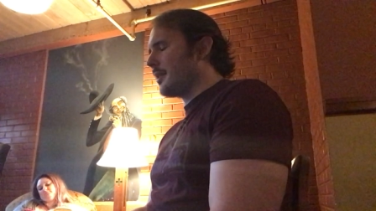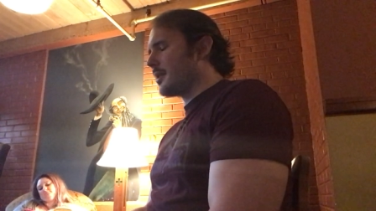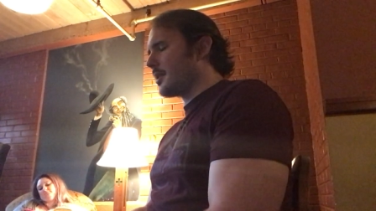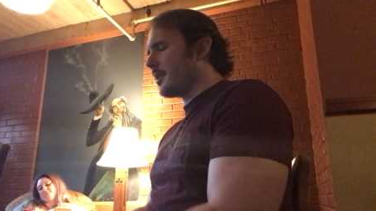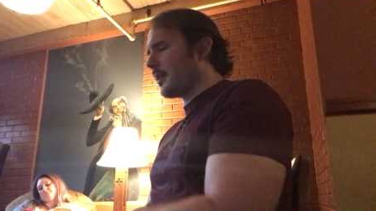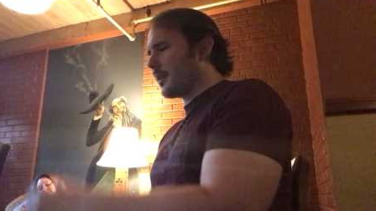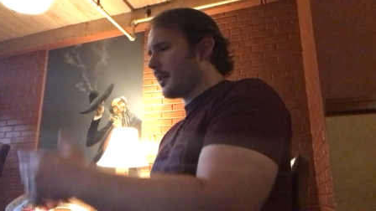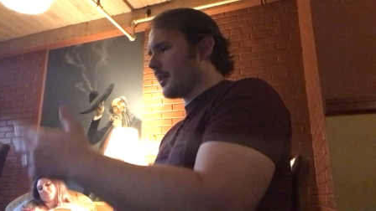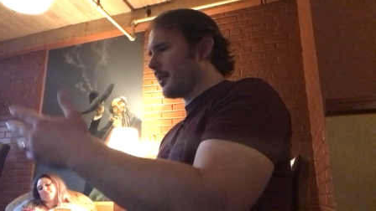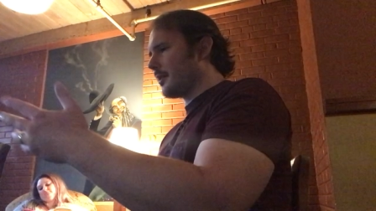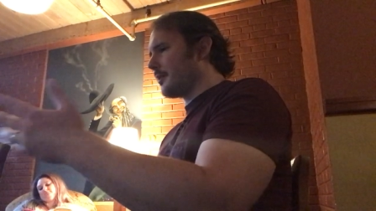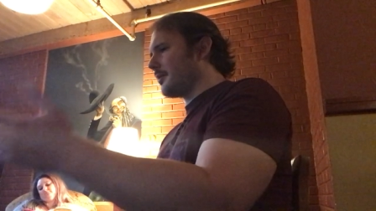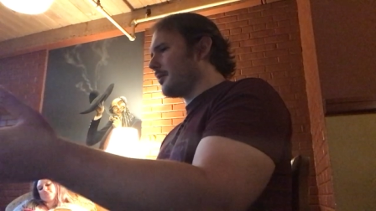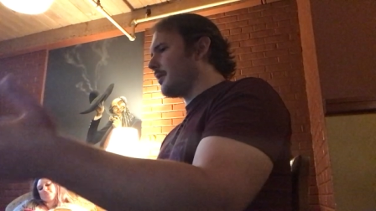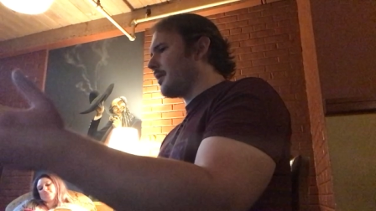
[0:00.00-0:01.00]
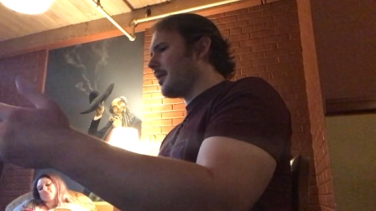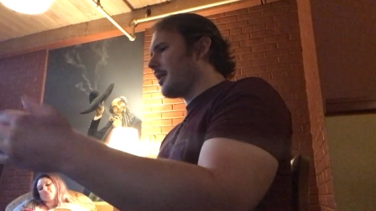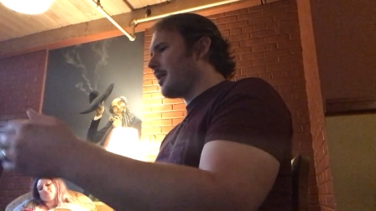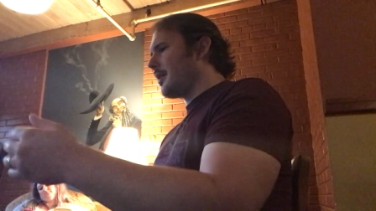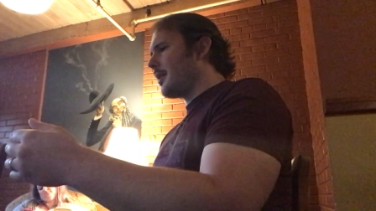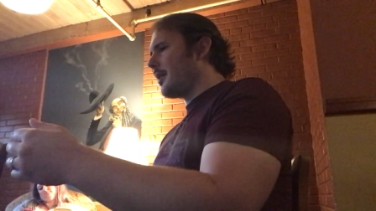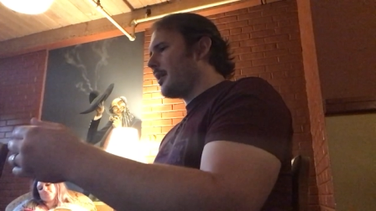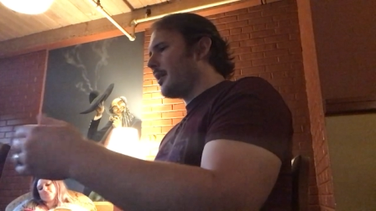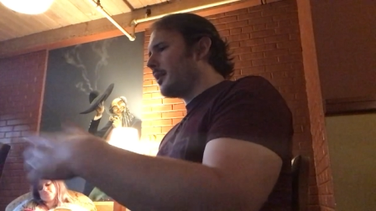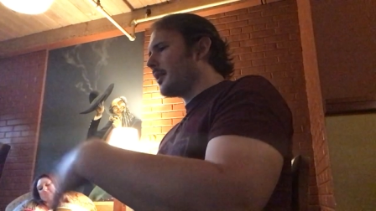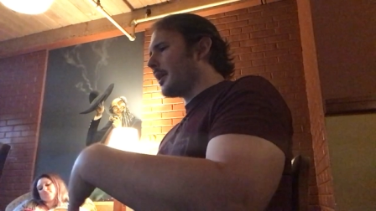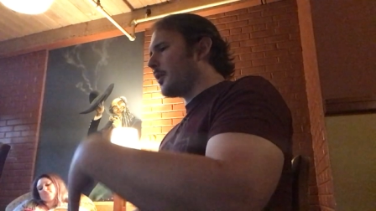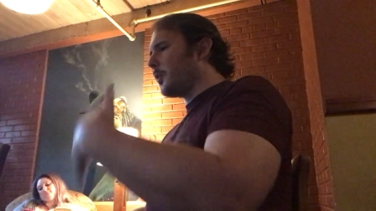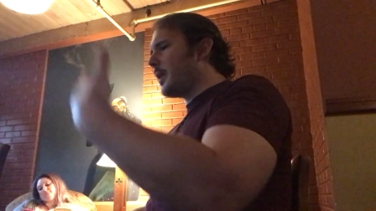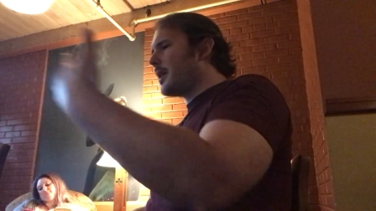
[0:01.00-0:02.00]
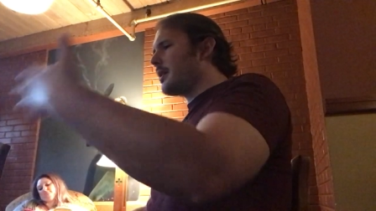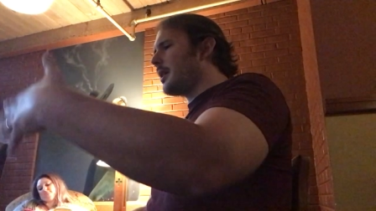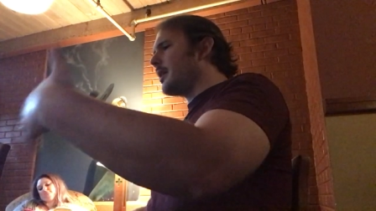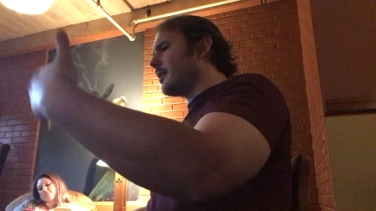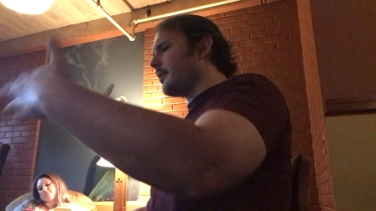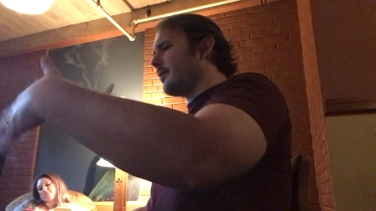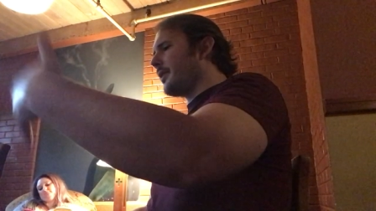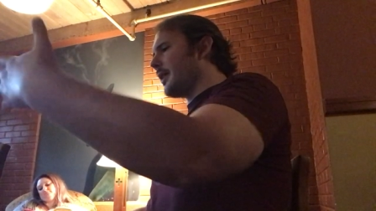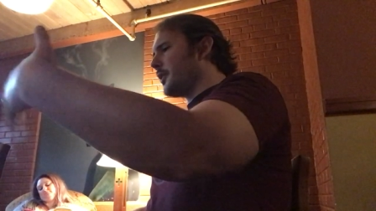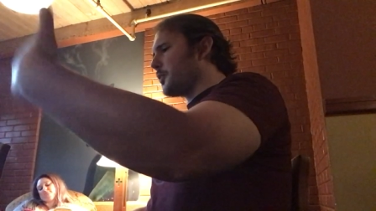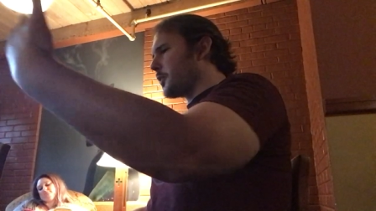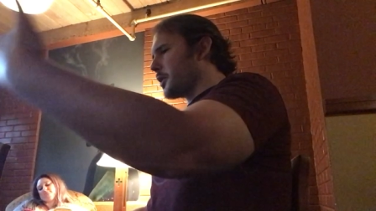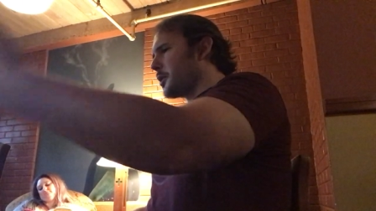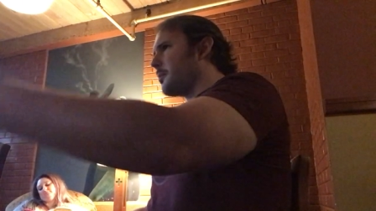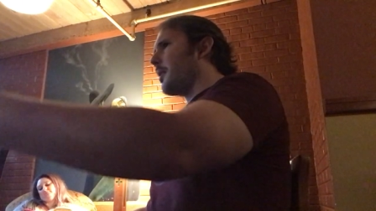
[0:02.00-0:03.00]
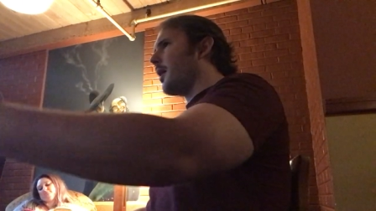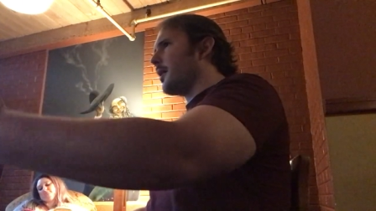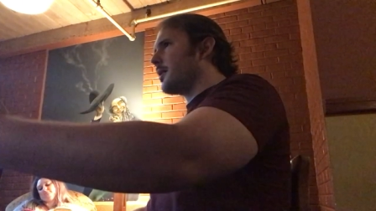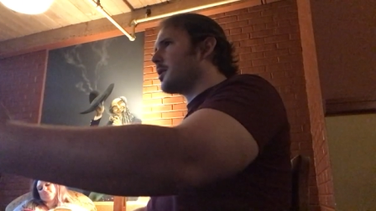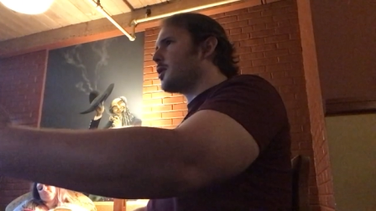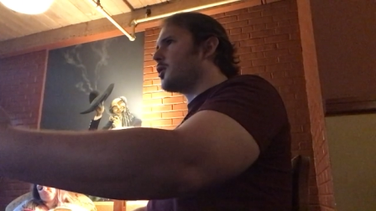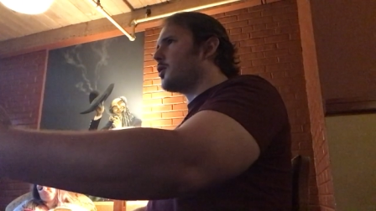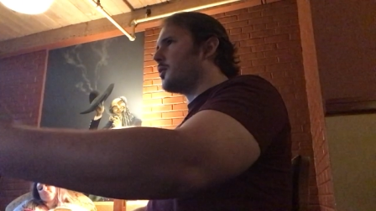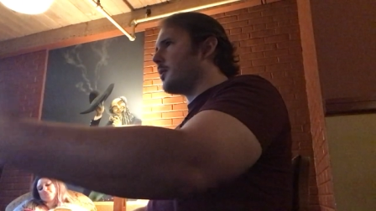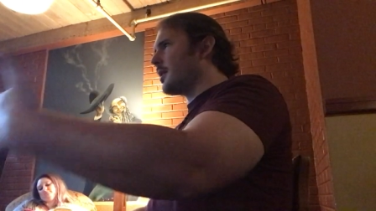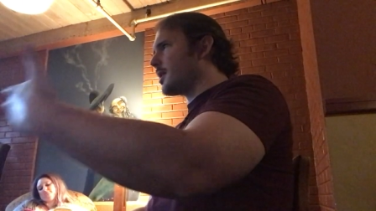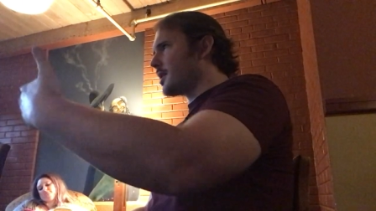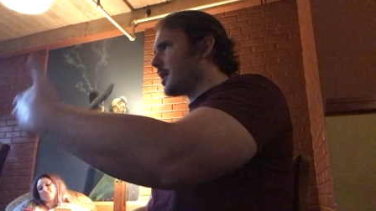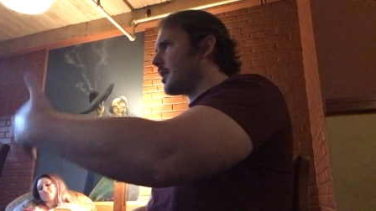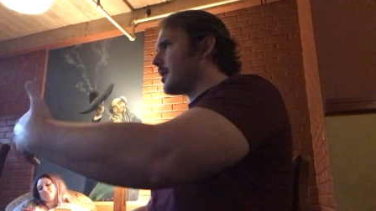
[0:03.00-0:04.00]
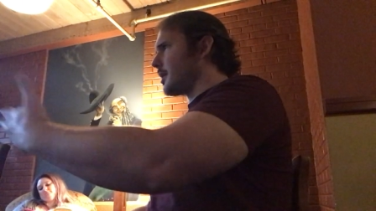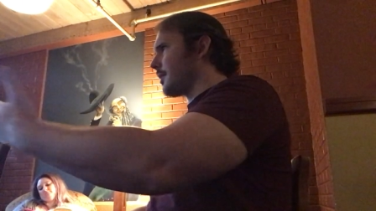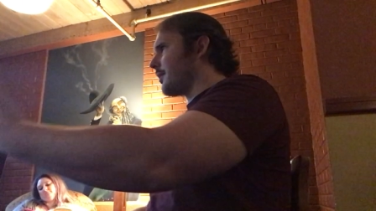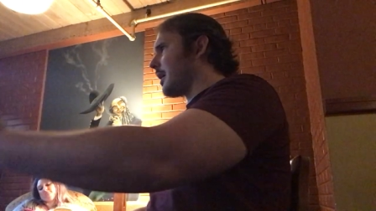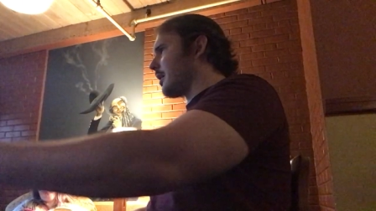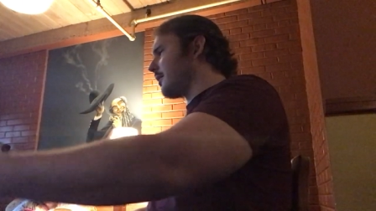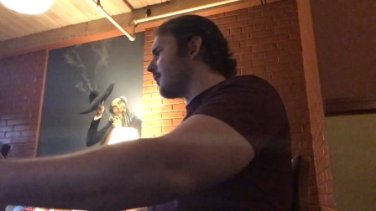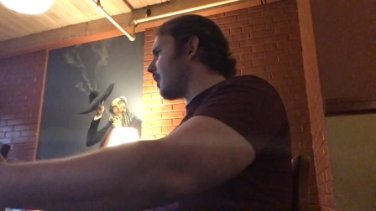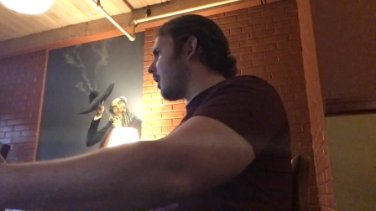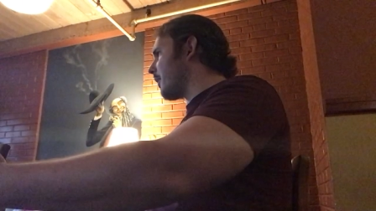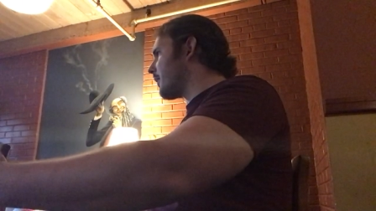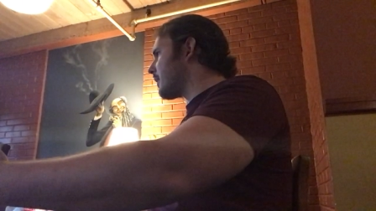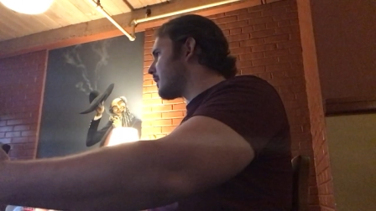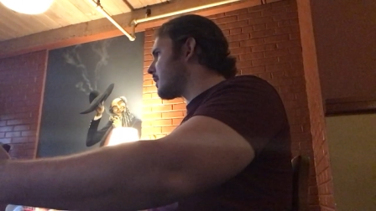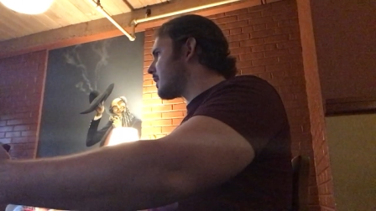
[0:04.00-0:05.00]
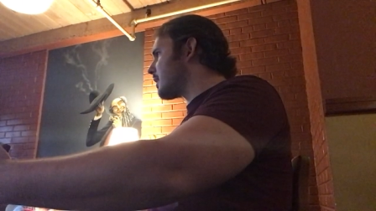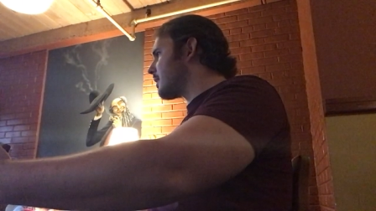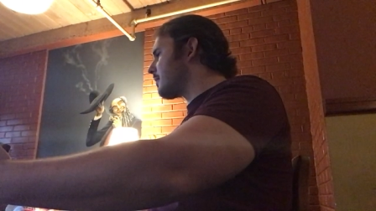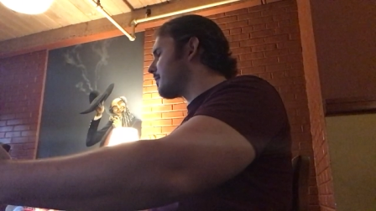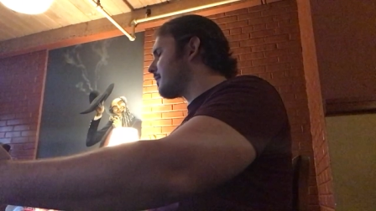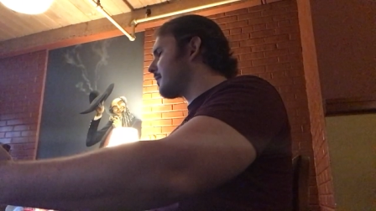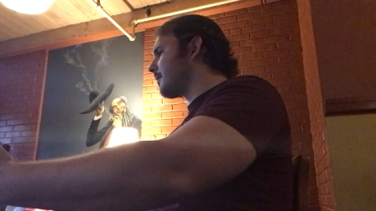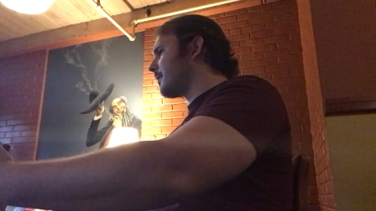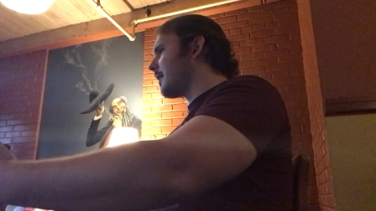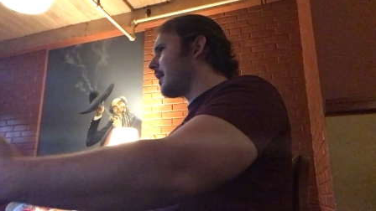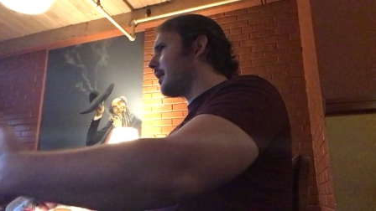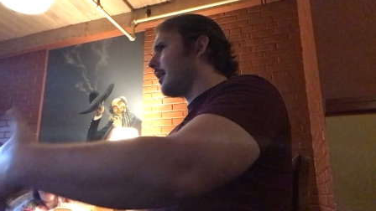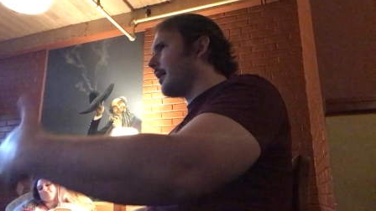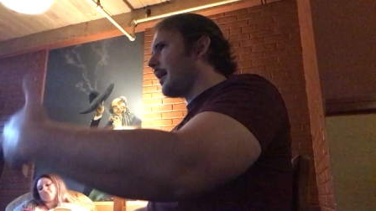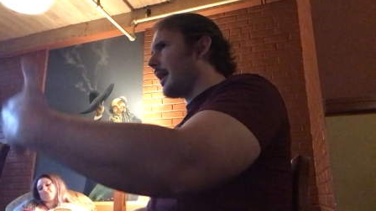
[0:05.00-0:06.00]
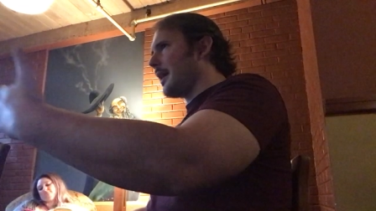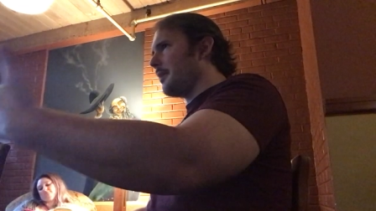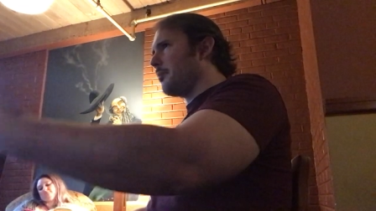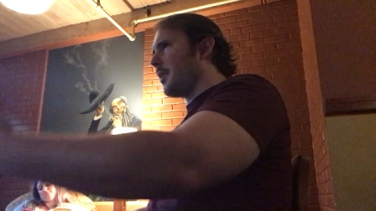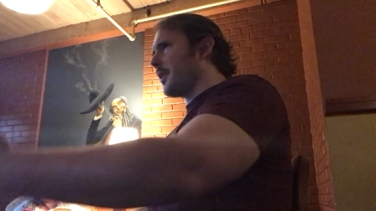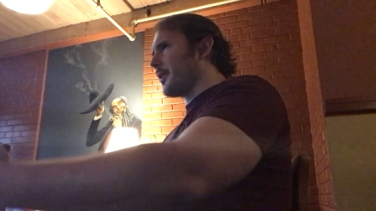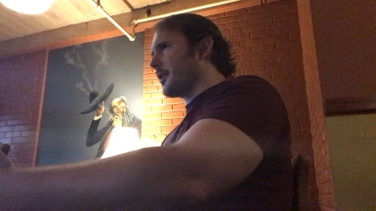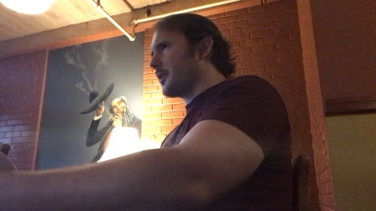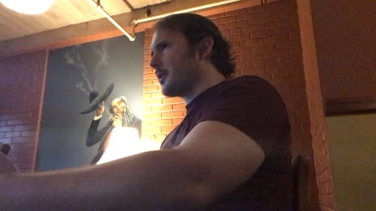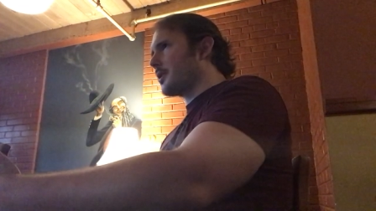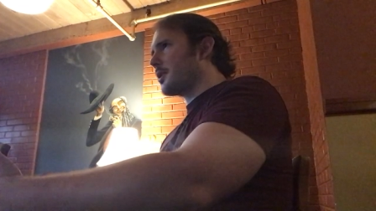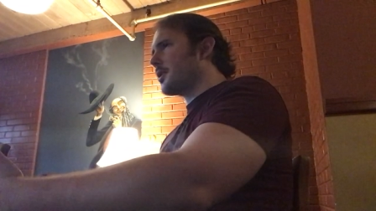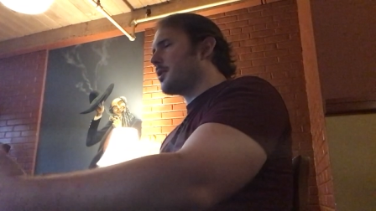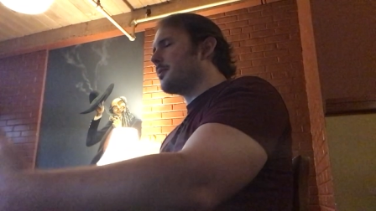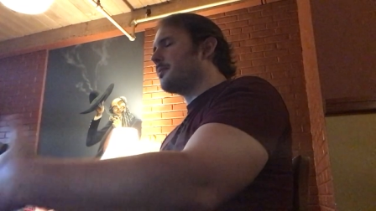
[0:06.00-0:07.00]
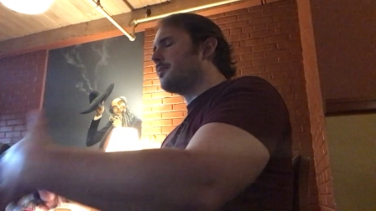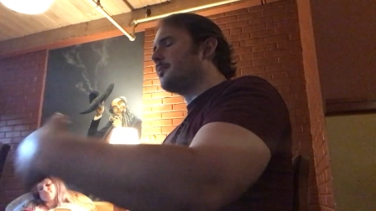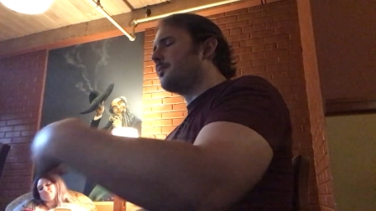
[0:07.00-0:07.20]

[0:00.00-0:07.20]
It's not a like we live in response to the sins of our fathers and mothers.